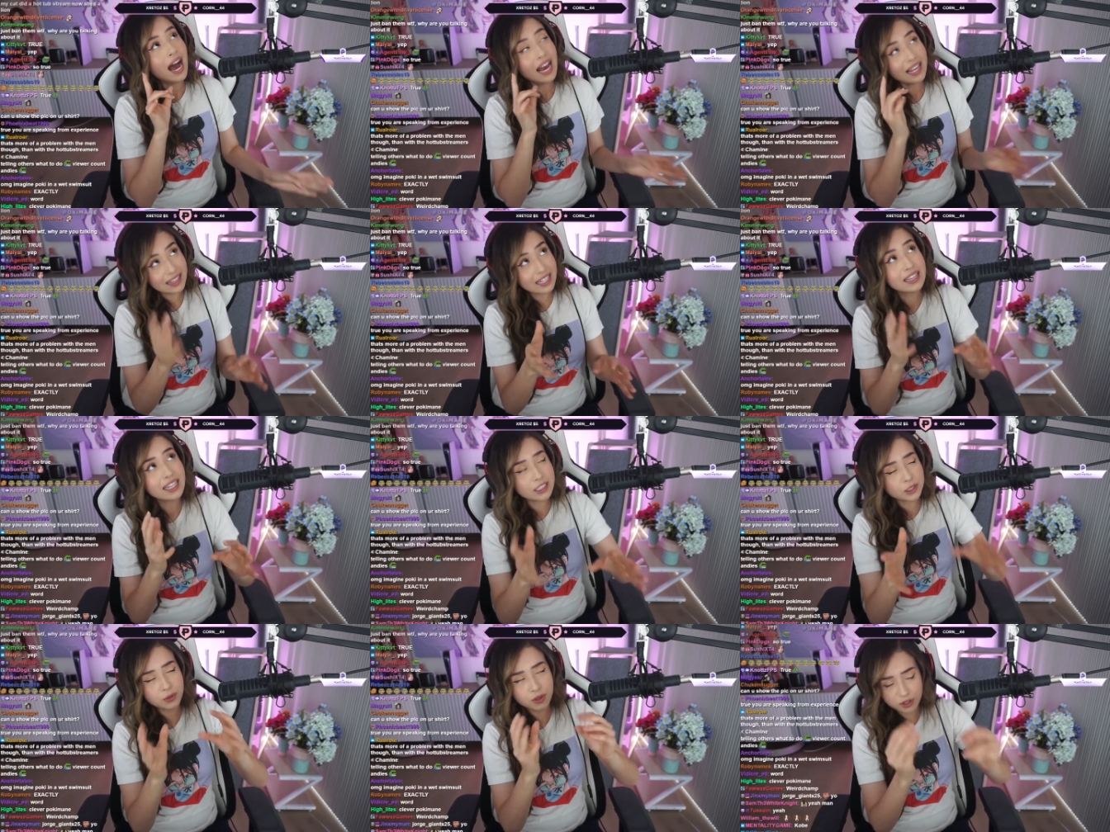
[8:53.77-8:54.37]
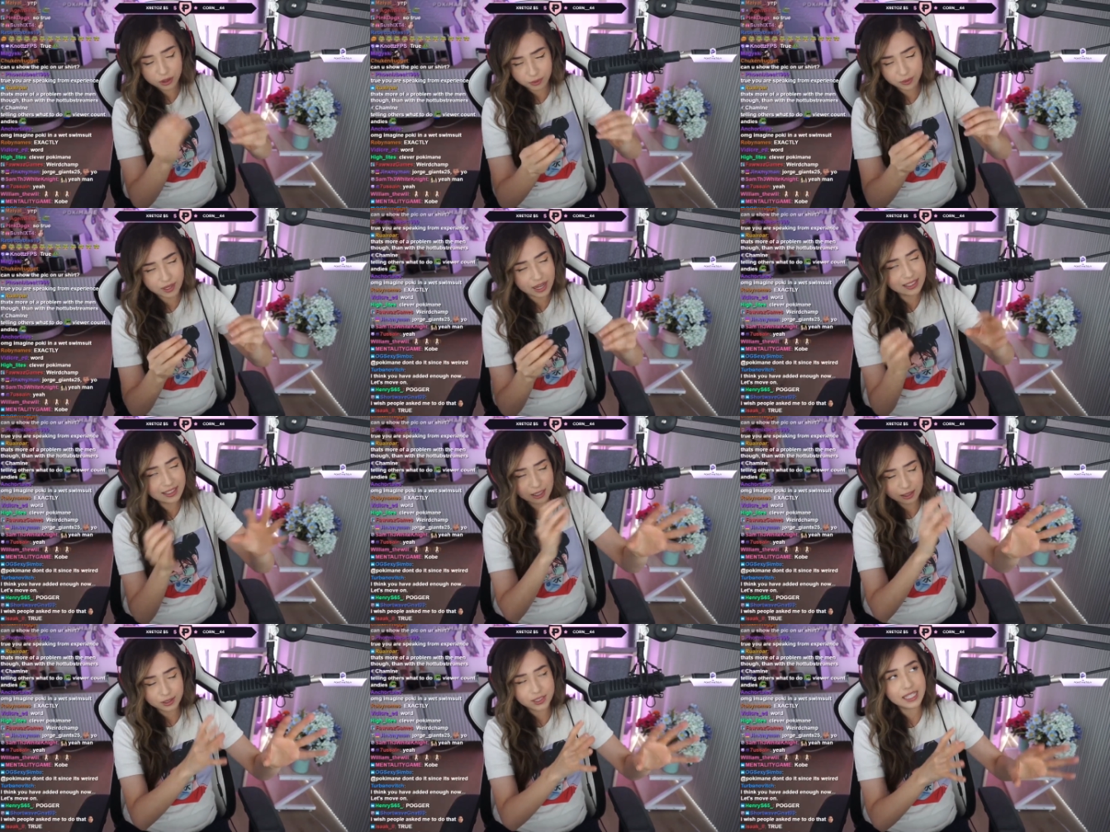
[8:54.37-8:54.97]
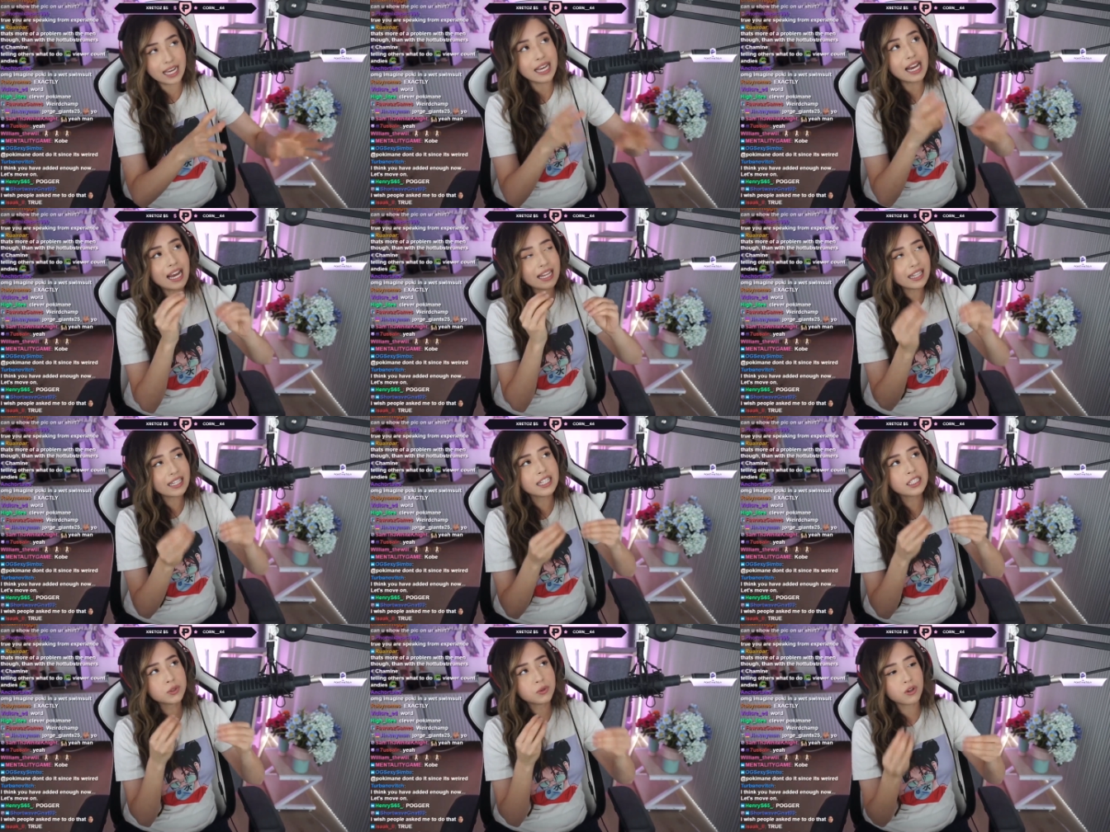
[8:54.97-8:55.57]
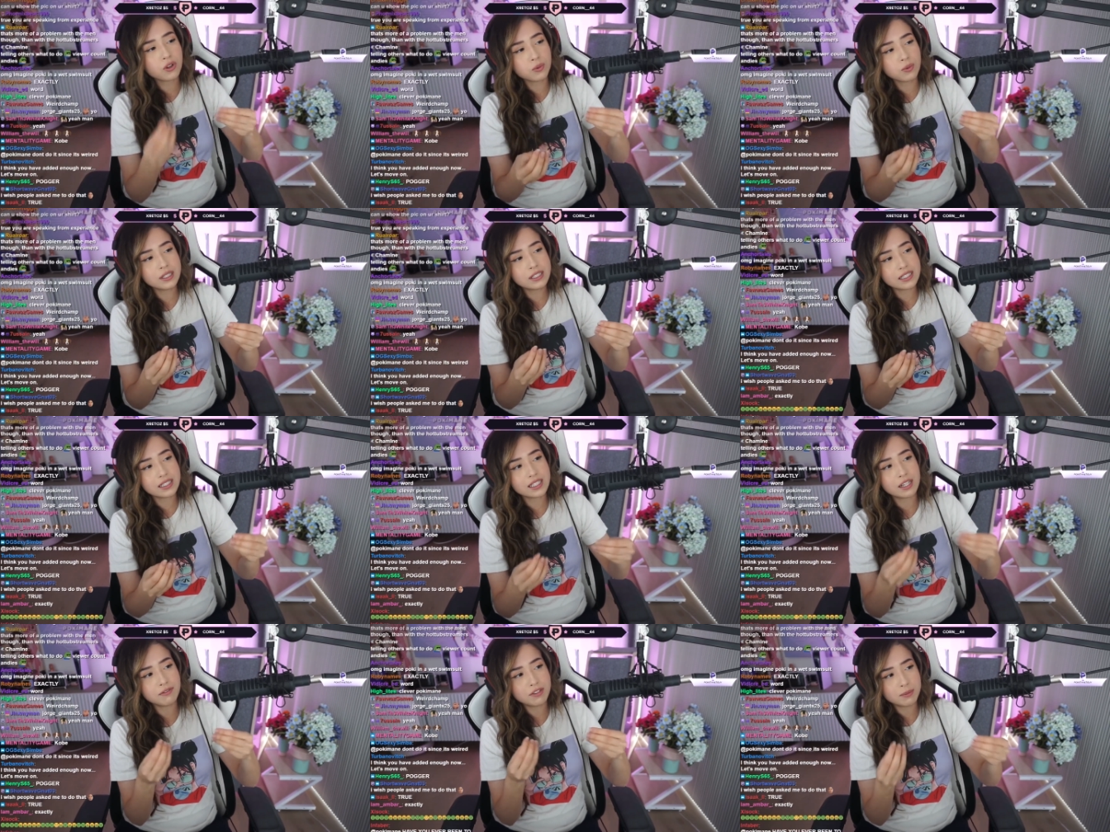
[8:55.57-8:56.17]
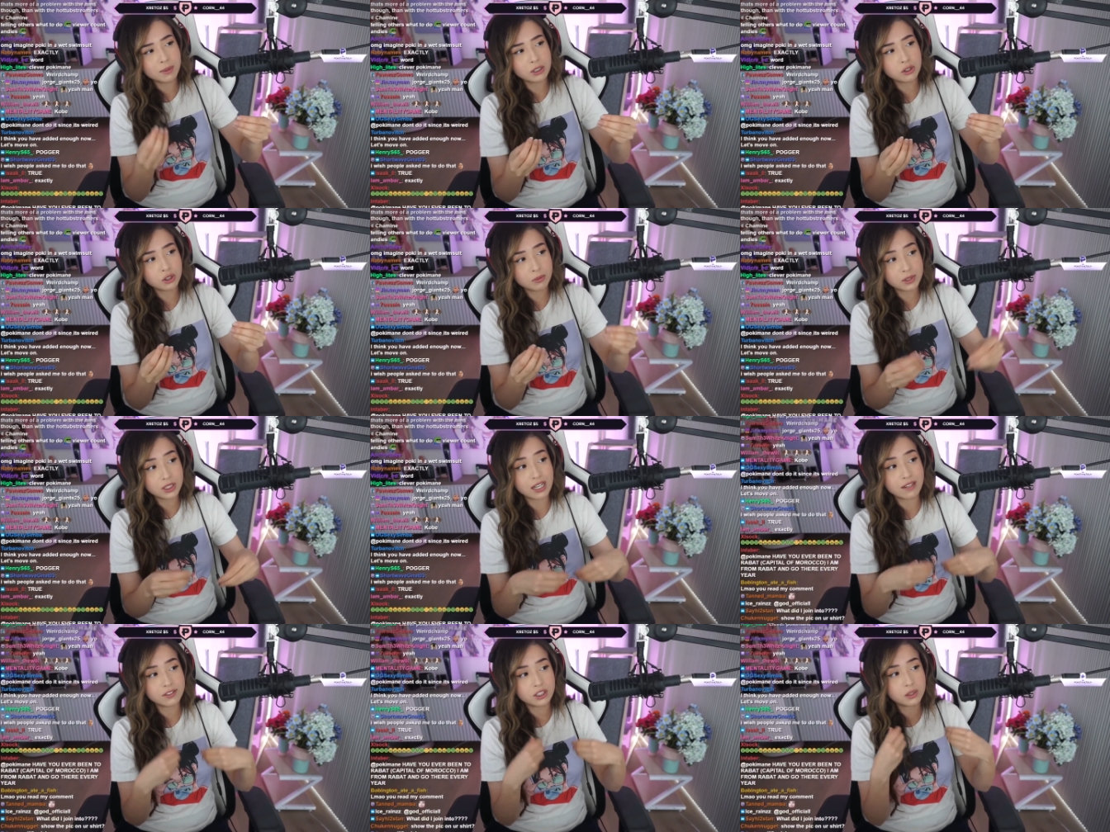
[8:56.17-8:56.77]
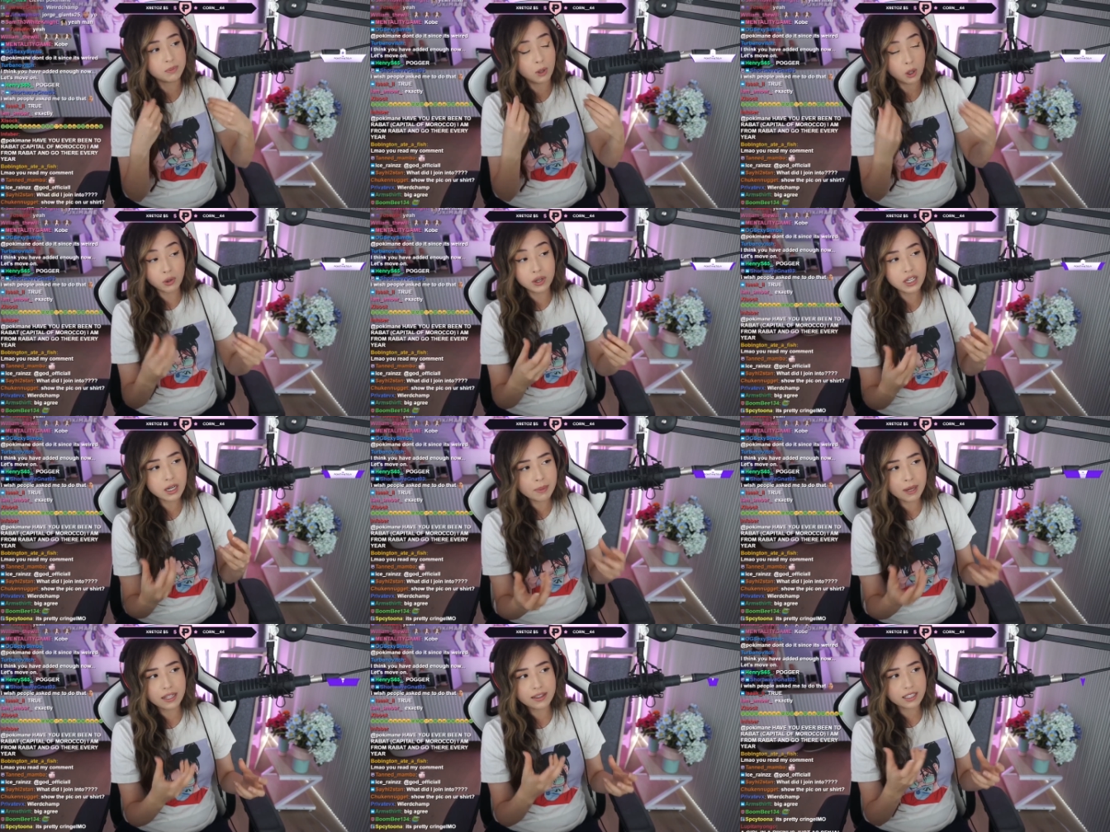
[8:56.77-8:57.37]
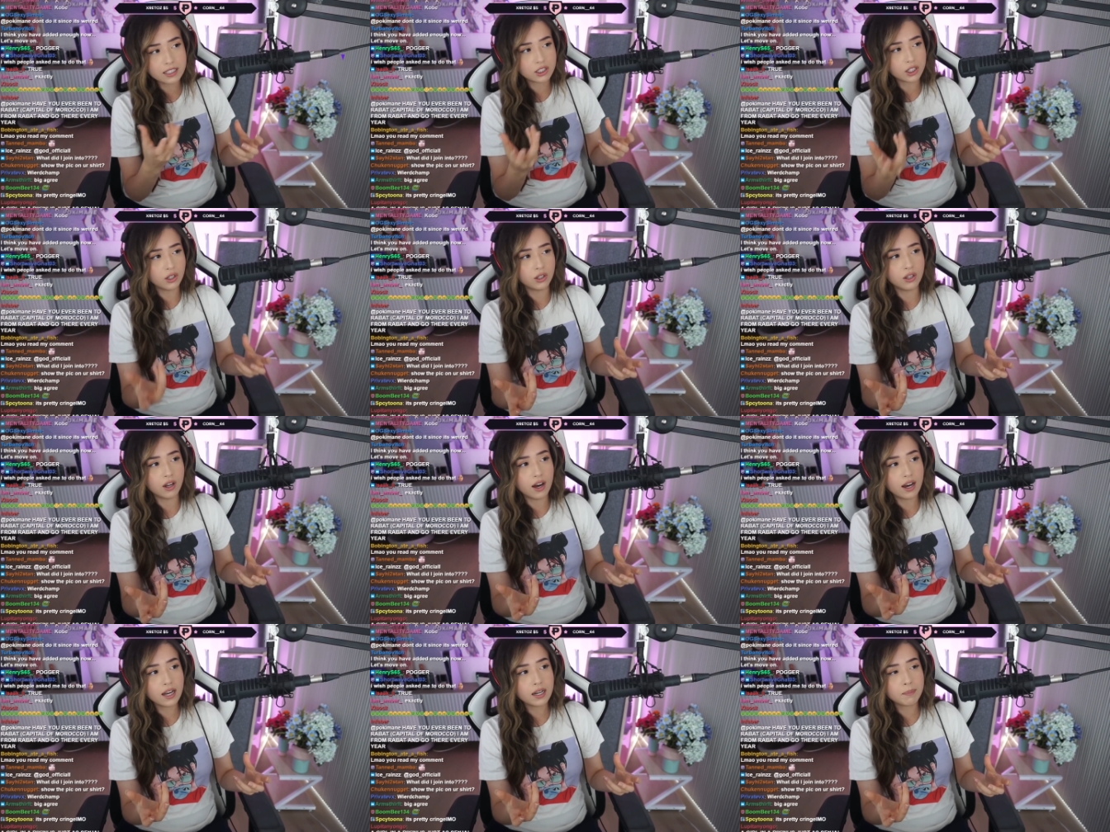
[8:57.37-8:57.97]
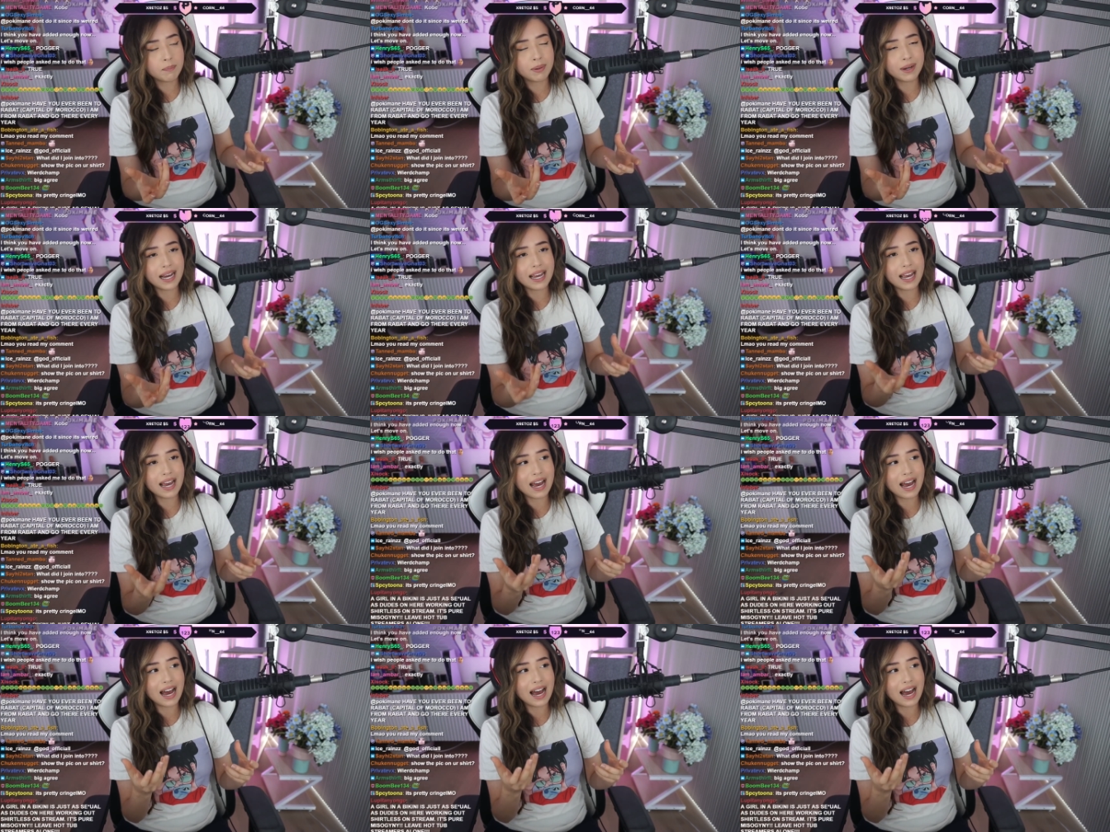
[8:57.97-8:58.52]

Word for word: I think that's one of the, as I was saying, I think that's one of the reasons that female streamers have spoken about this a lot, but